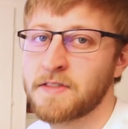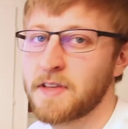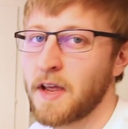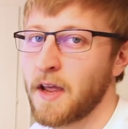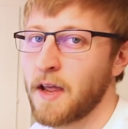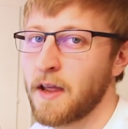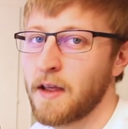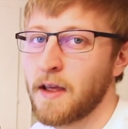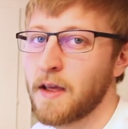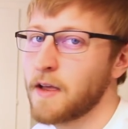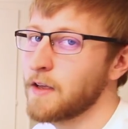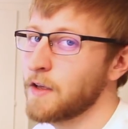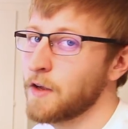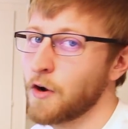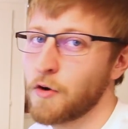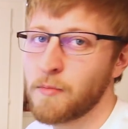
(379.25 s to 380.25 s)
Say
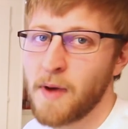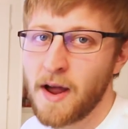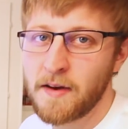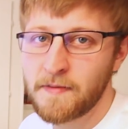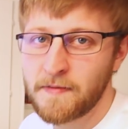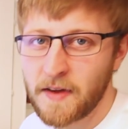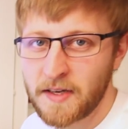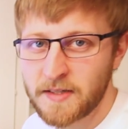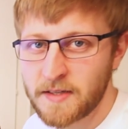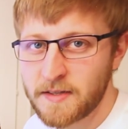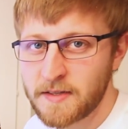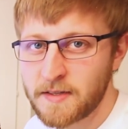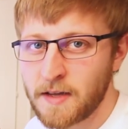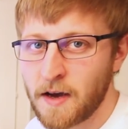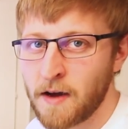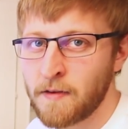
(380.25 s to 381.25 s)
you don't mind fixing
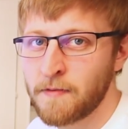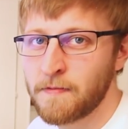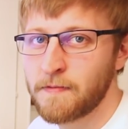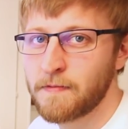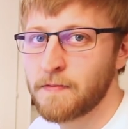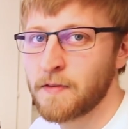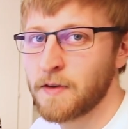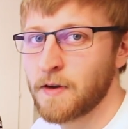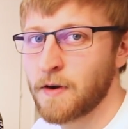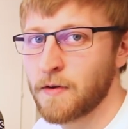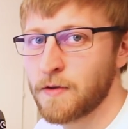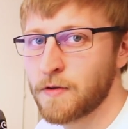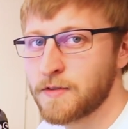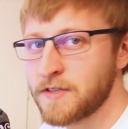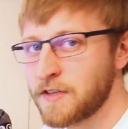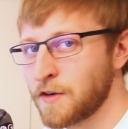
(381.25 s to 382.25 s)
stuff, you know,
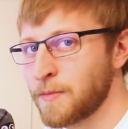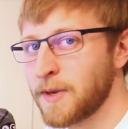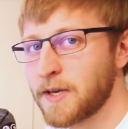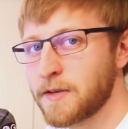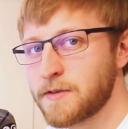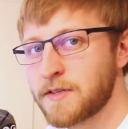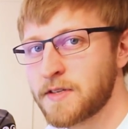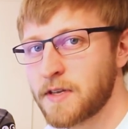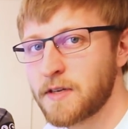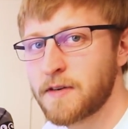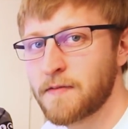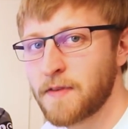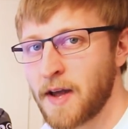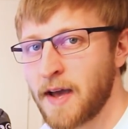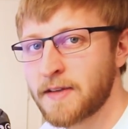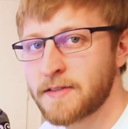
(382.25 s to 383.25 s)
you'd still be interested
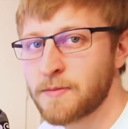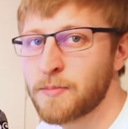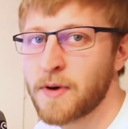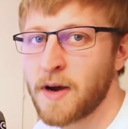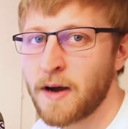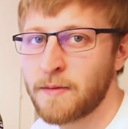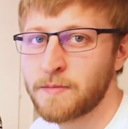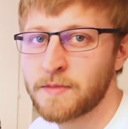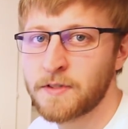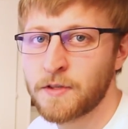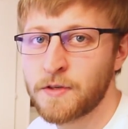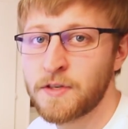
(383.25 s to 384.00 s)
if it has some problems.